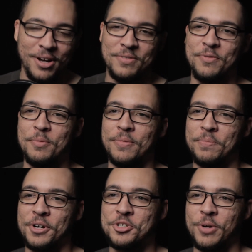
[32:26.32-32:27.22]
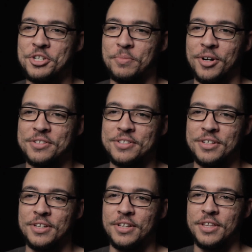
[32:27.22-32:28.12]
have different punctuation marks.
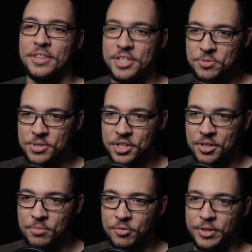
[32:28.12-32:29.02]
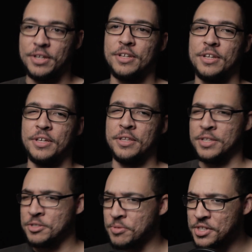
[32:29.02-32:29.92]
This was a good movie.
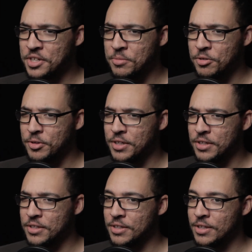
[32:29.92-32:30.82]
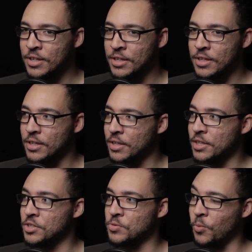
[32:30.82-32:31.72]
This was a good movie? This
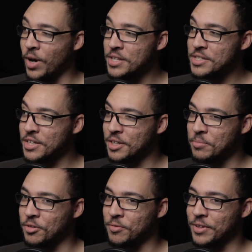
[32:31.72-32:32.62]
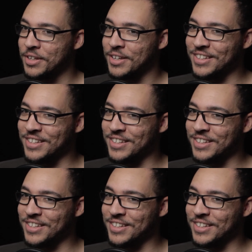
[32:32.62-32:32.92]
was a good movie.